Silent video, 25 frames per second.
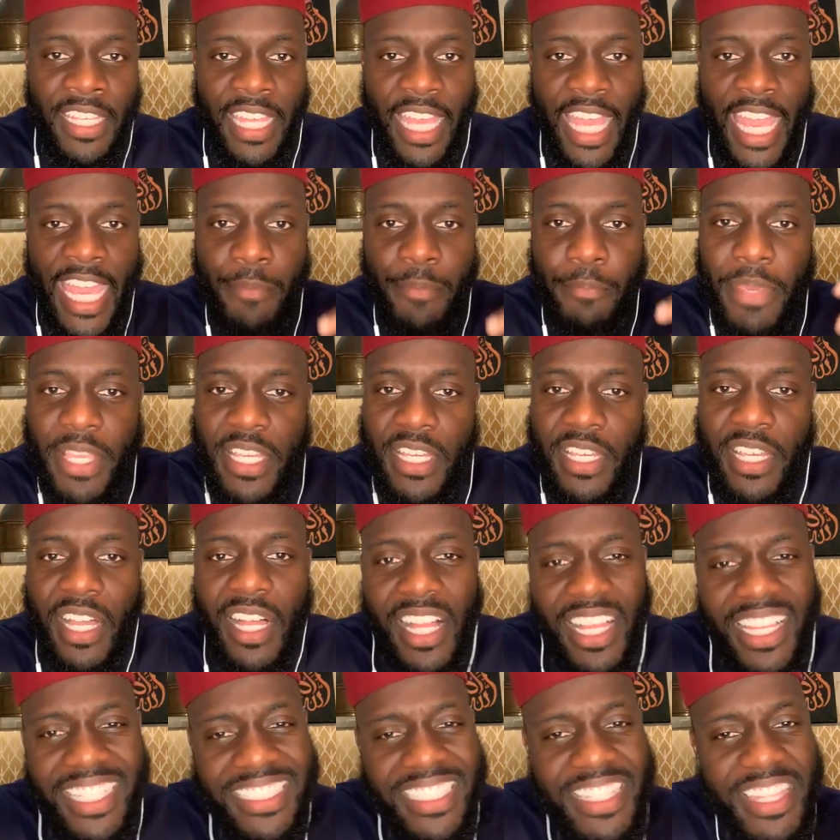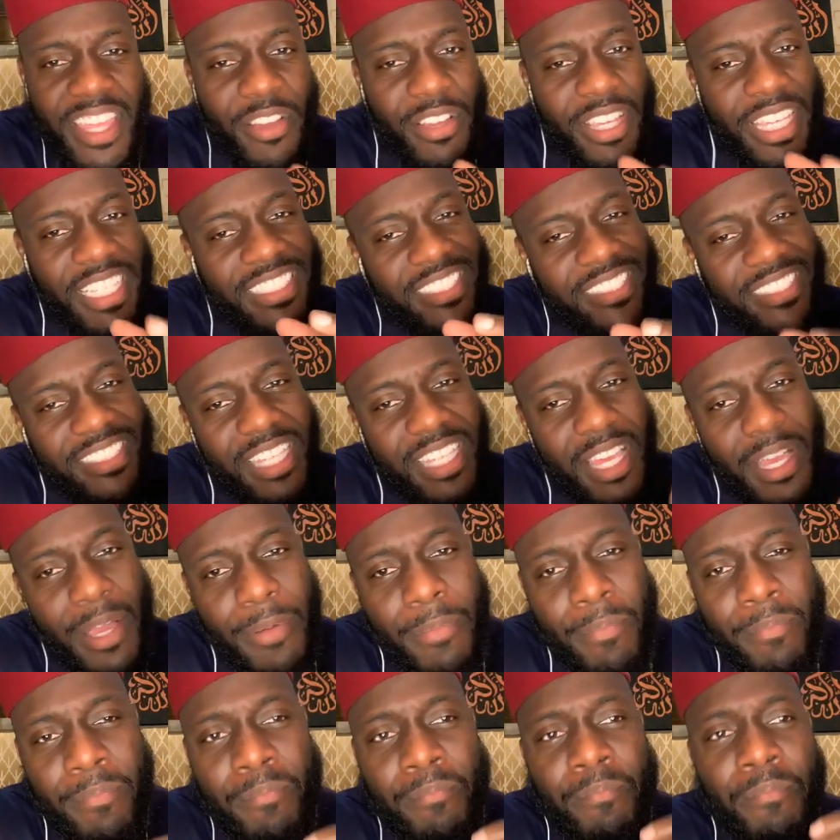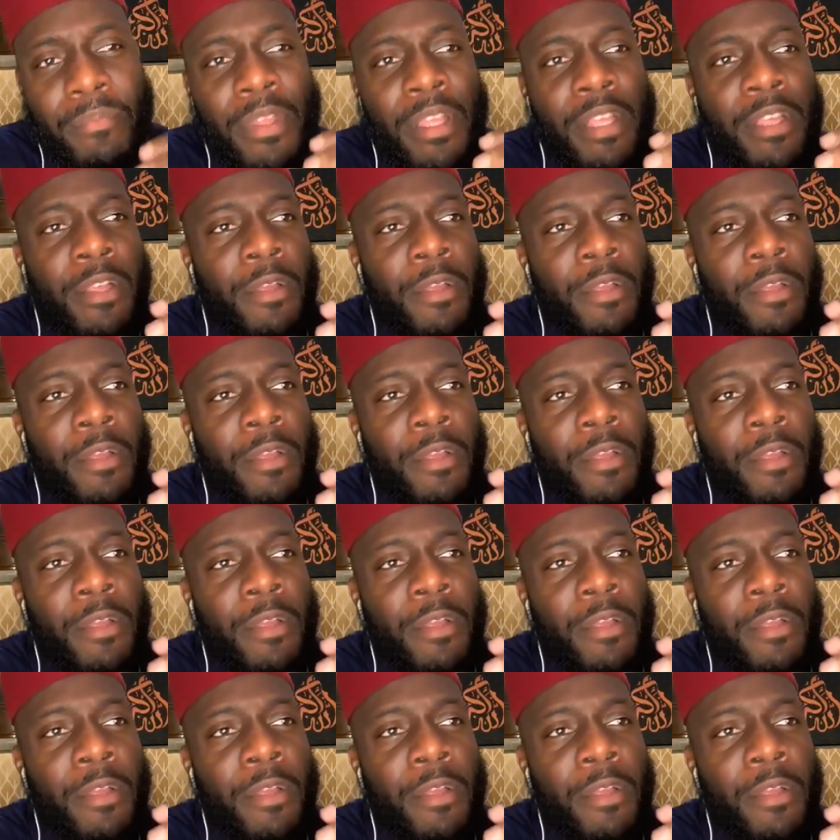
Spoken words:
And because there is some,